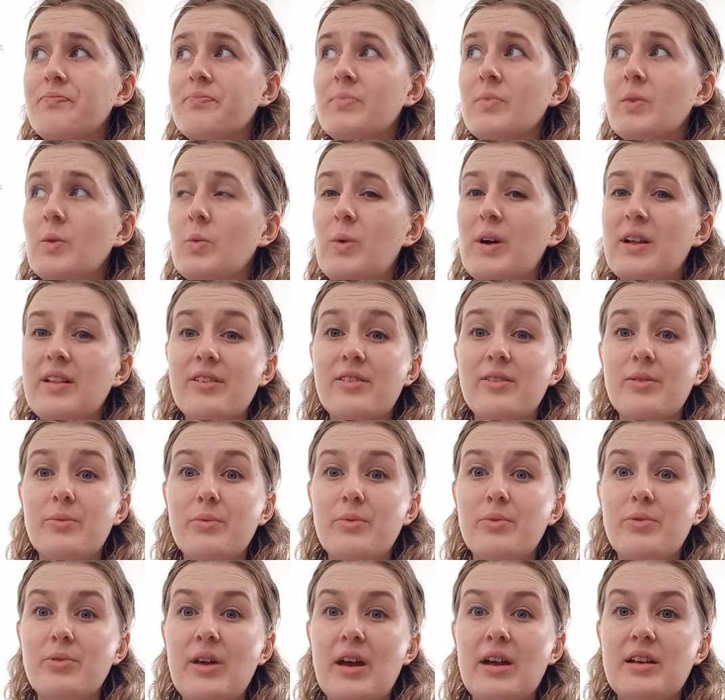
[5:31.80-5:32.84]
ones
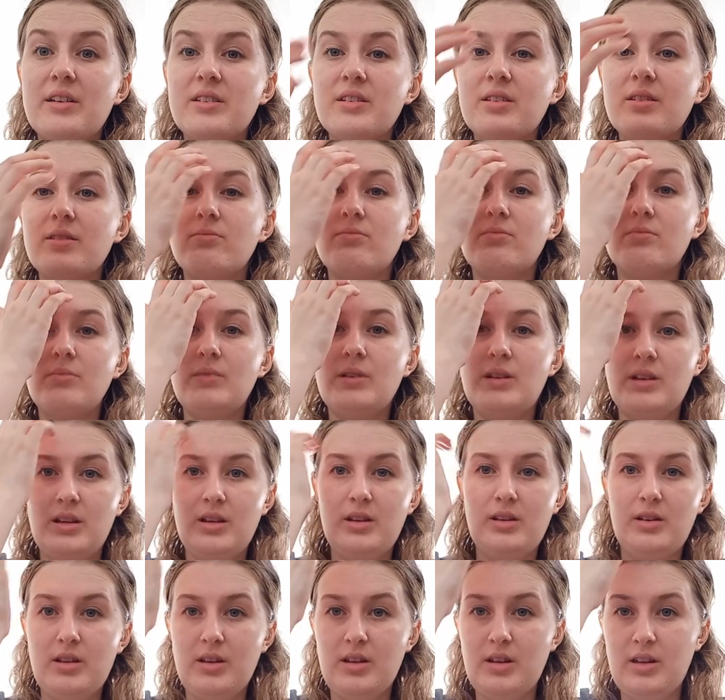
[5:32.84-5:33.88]
set
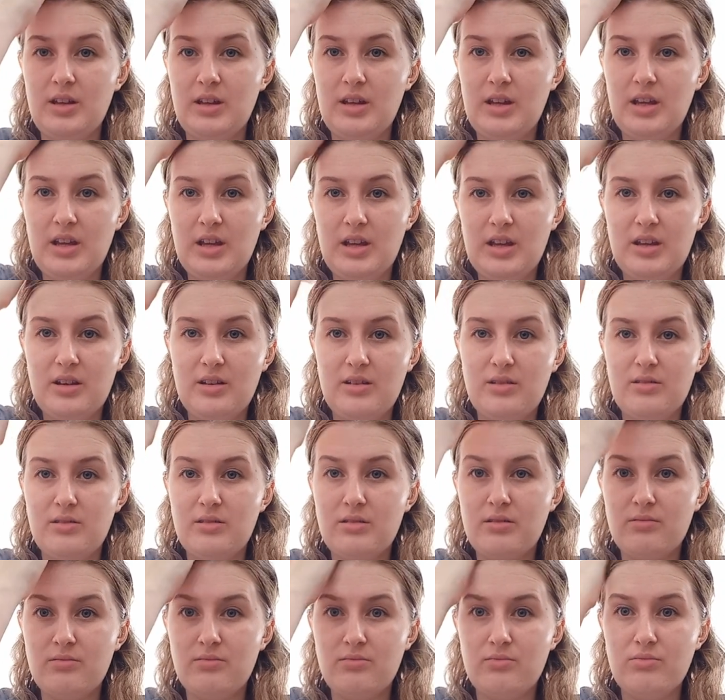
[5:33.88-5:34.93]

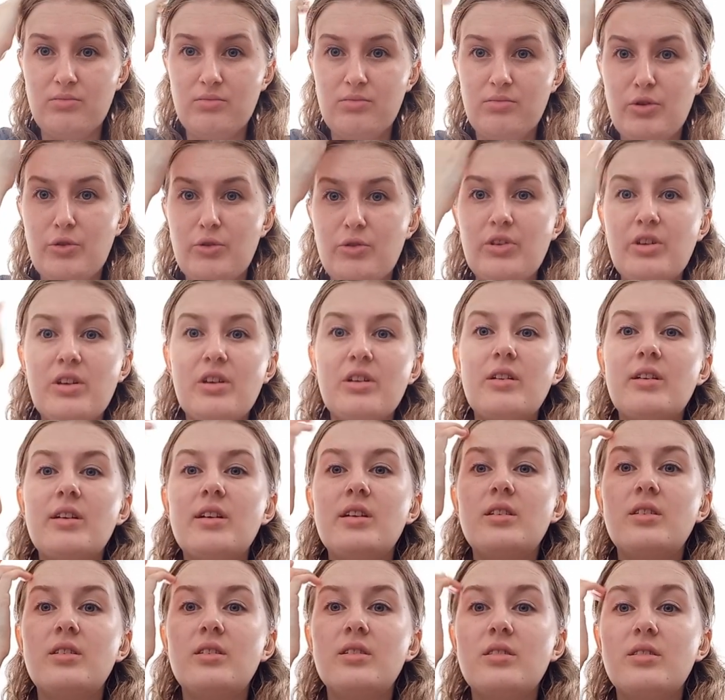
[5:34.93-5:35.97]
in New
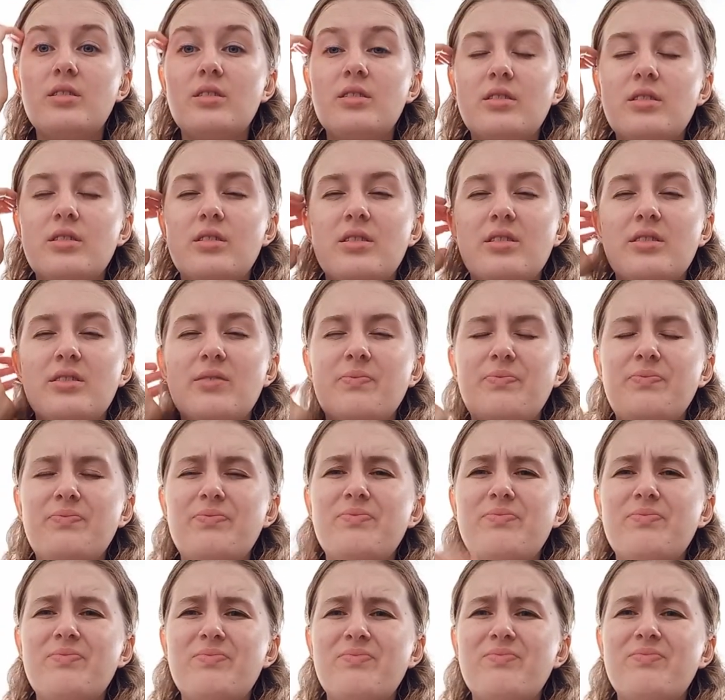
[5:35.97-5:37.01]
Zealand and
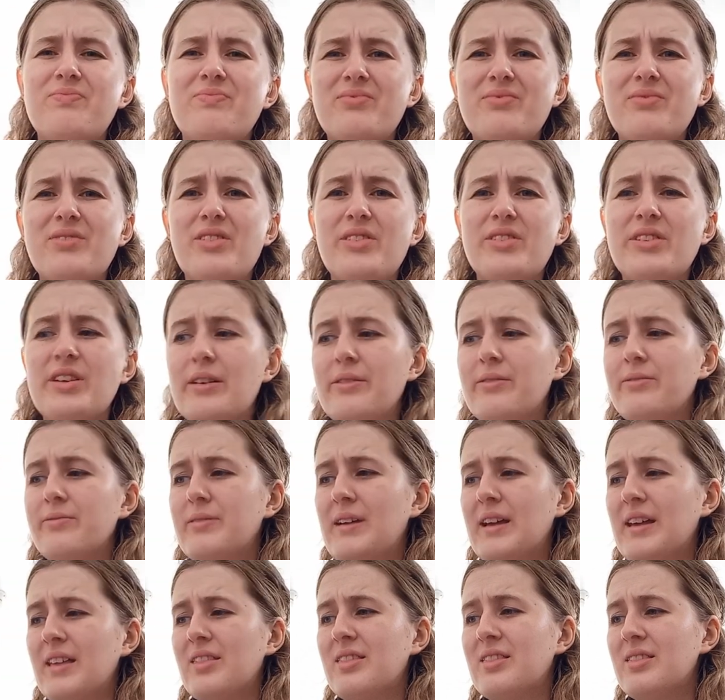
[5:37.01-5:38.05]
stuff
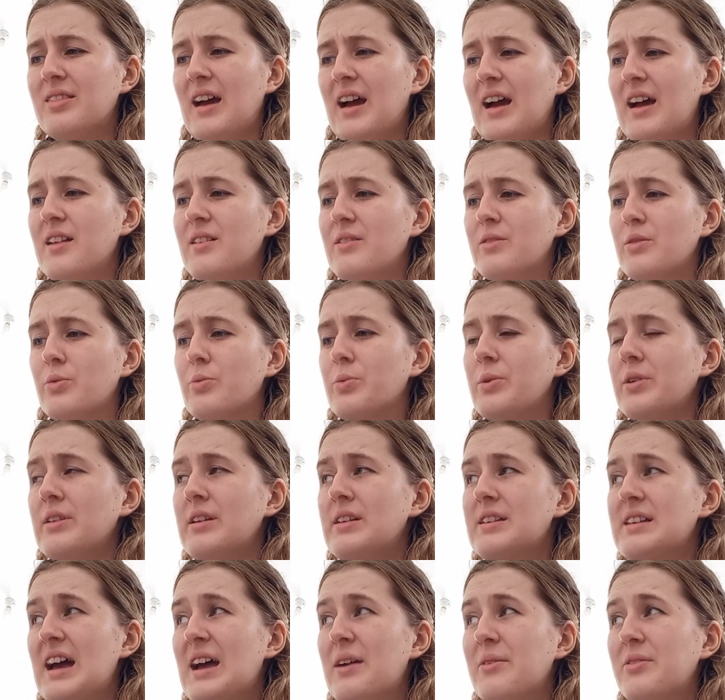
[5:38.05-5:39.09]
like that. It really
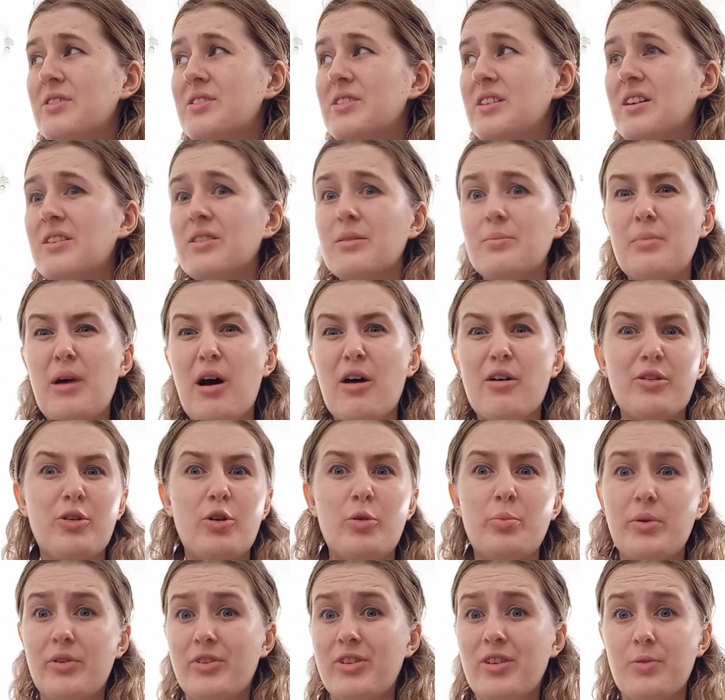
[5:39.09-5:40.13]
dives into either Maori or
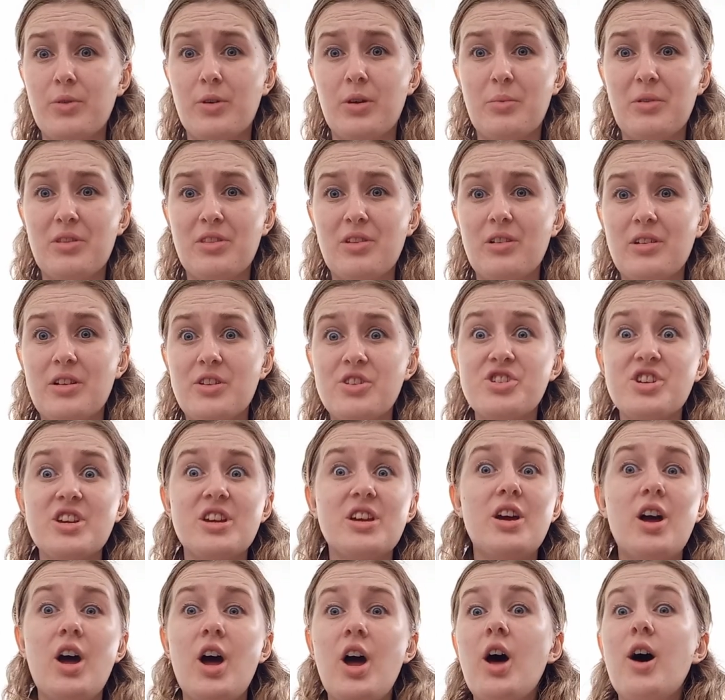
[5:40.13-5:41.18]
Pacifica
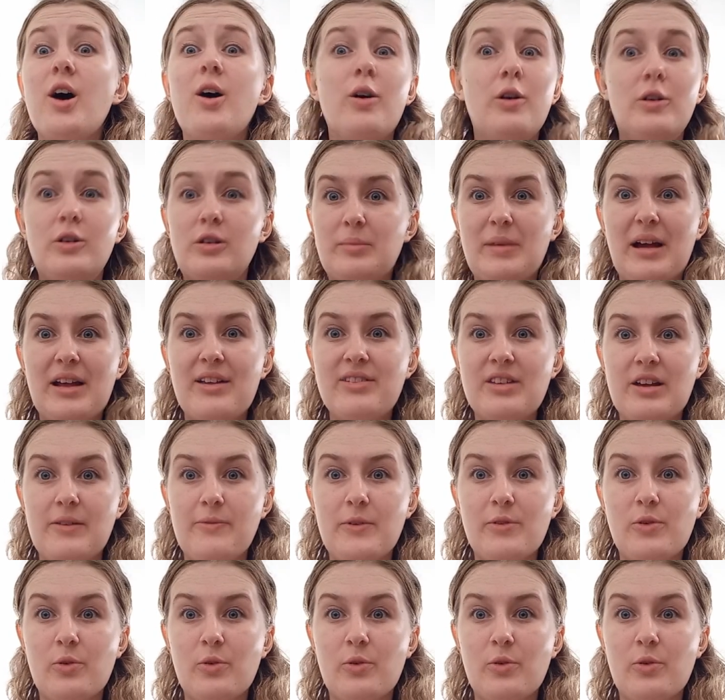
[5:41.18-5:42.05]
mythology. All my stuff is